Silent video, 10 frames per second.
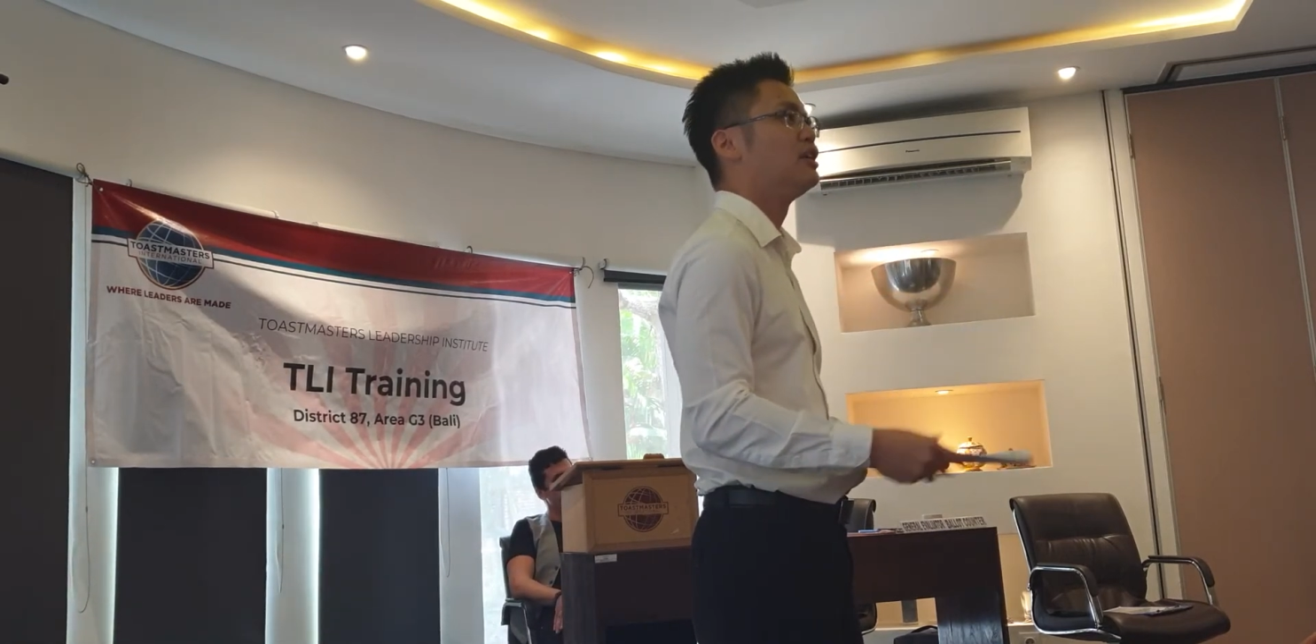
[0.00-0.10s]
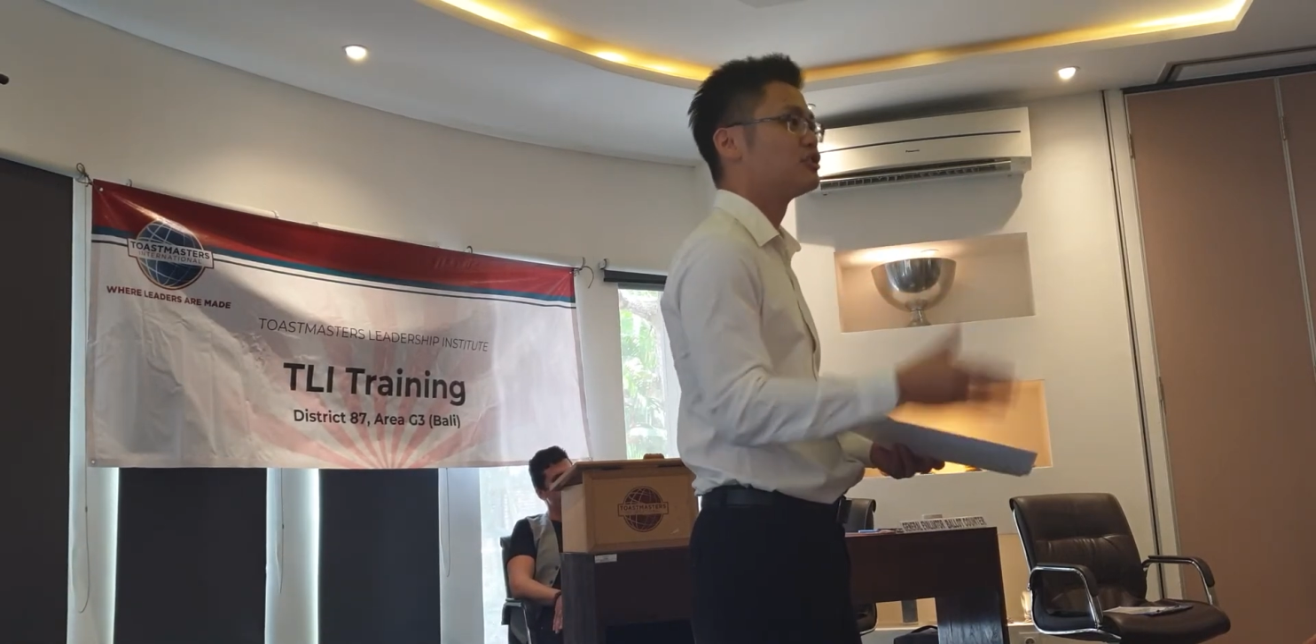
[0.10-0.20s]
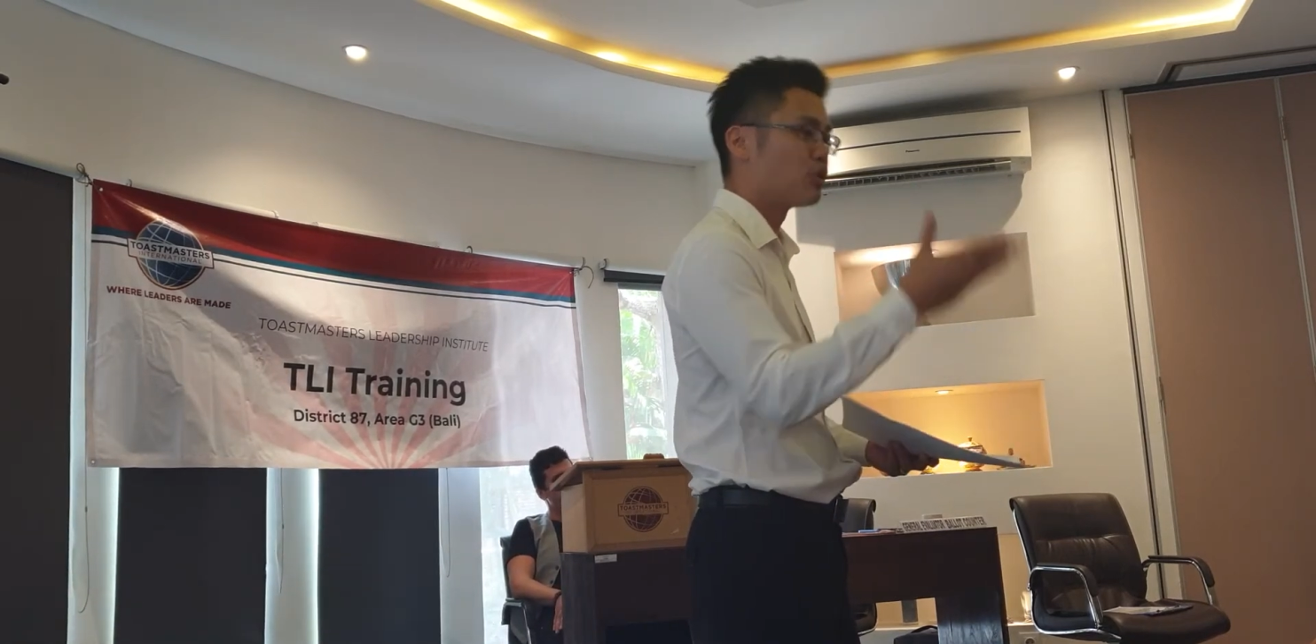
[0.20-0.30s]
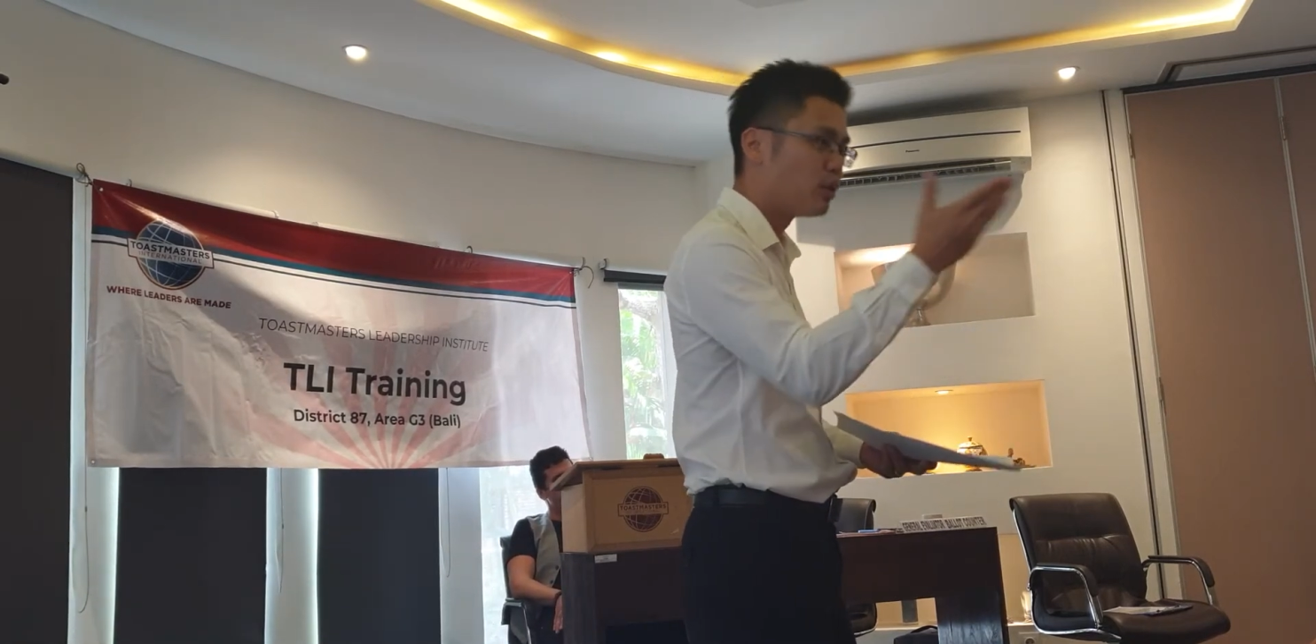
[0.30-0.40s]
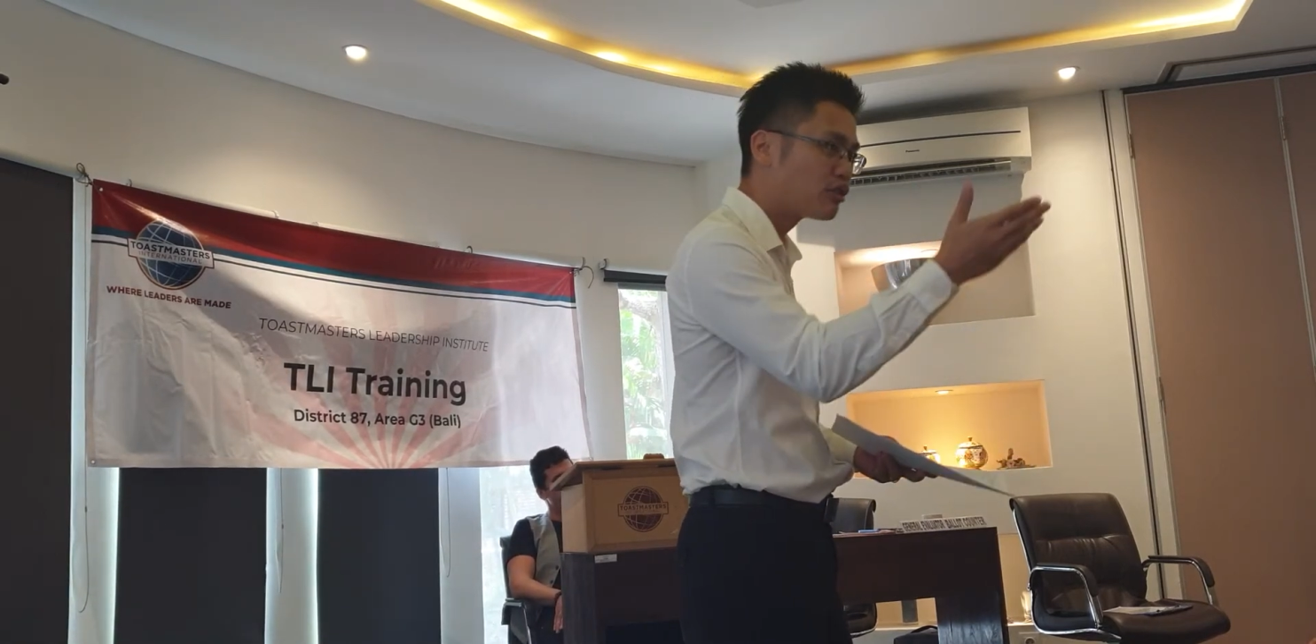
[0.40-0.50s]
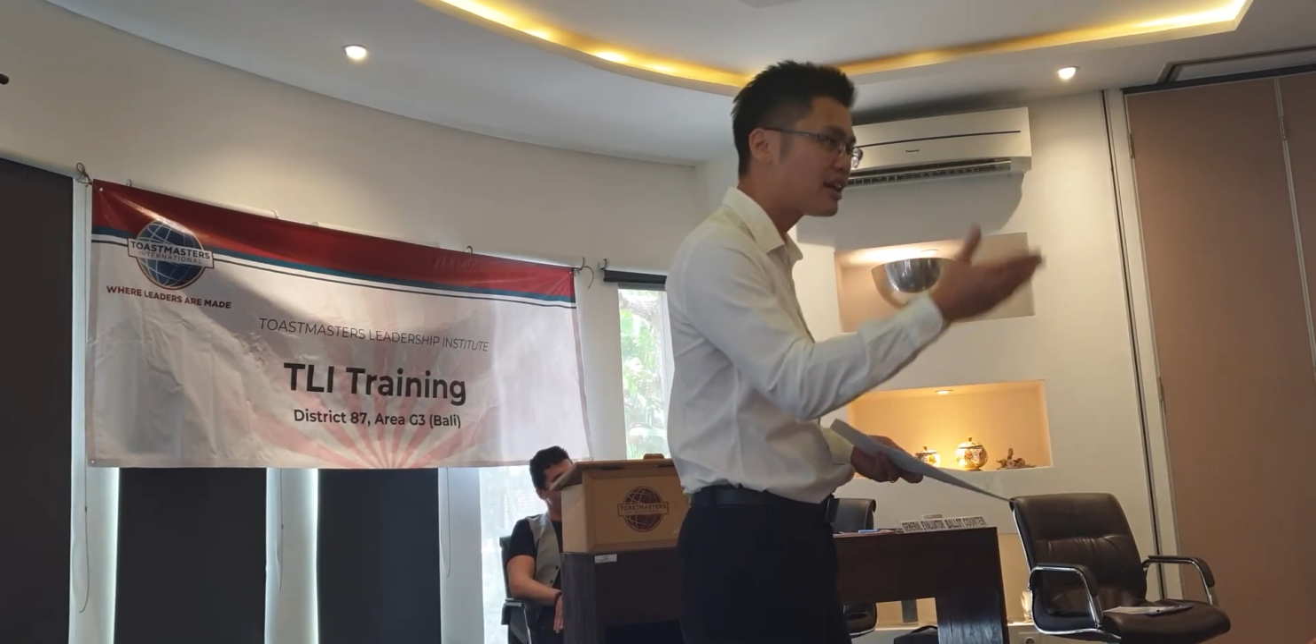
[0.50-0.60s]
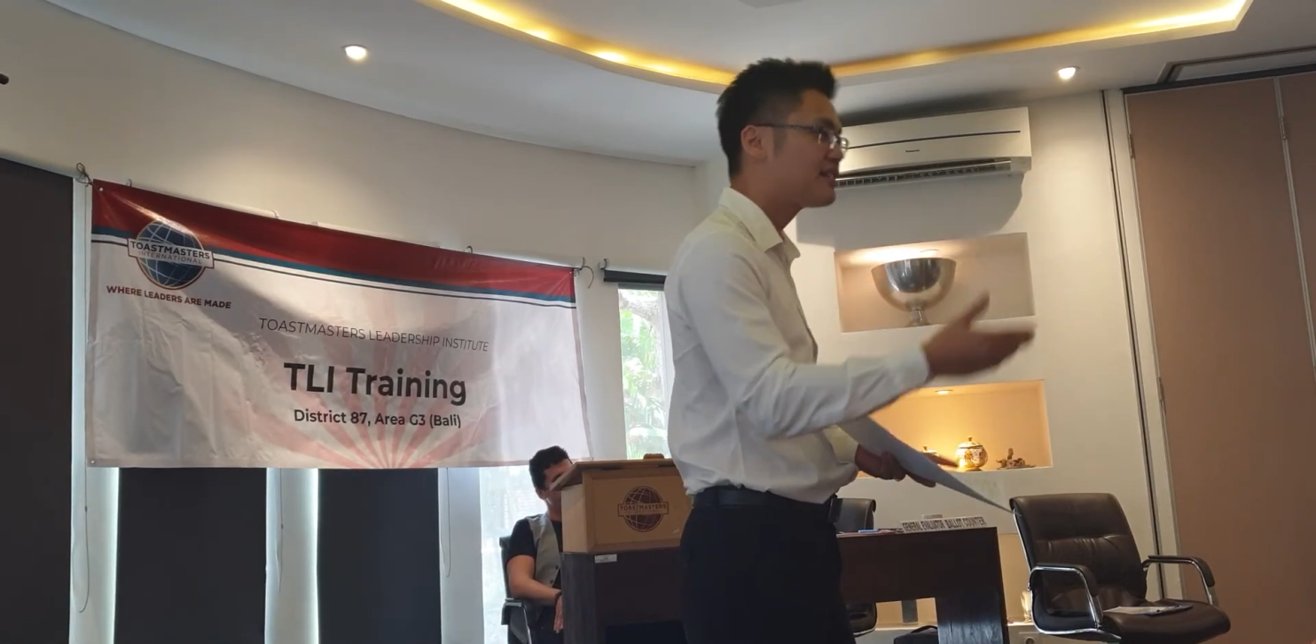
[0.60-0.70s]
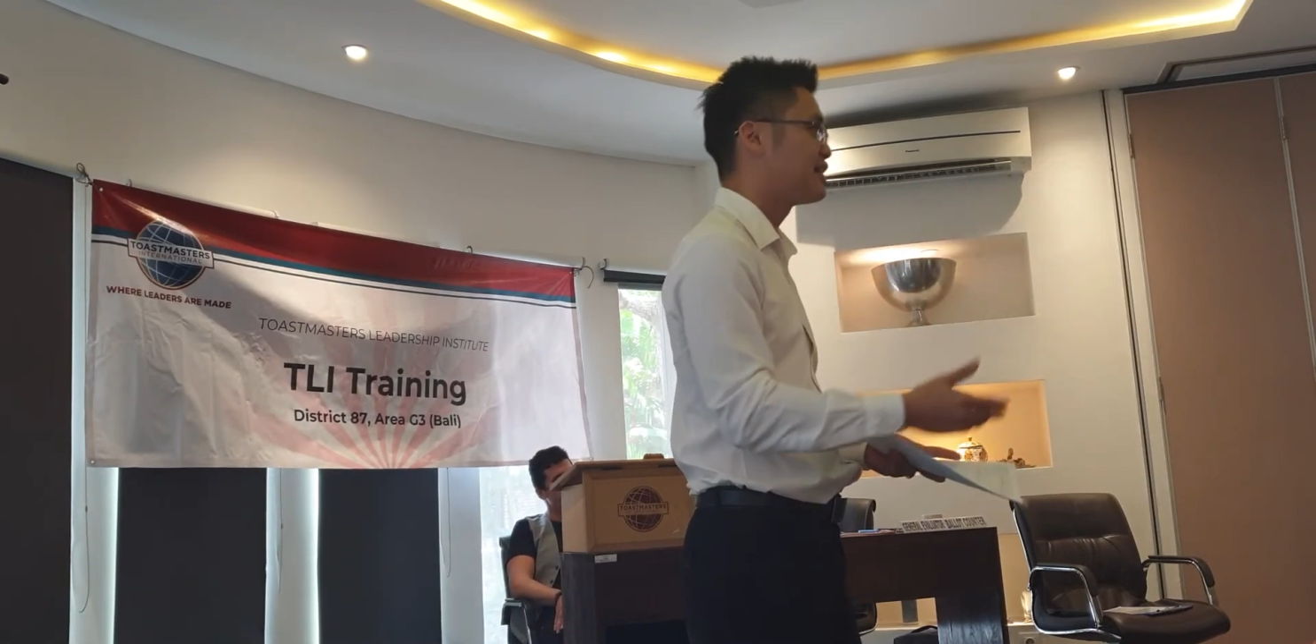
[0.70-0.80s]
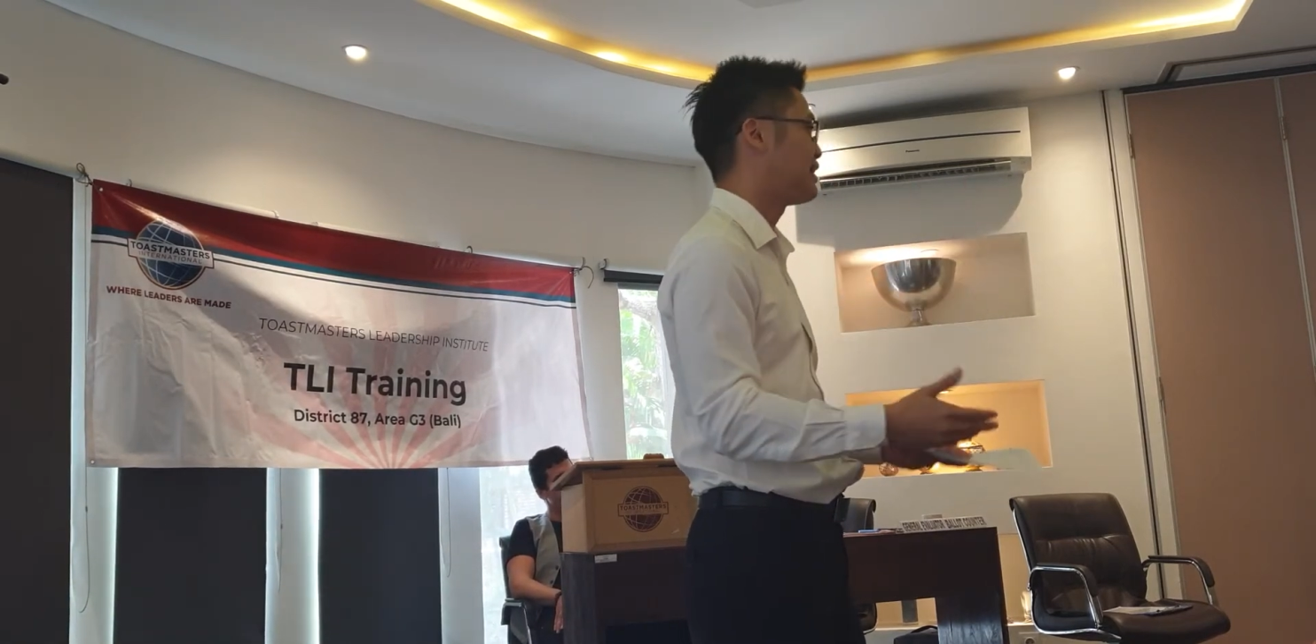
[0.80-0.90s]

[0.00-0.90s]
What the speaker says: So well done,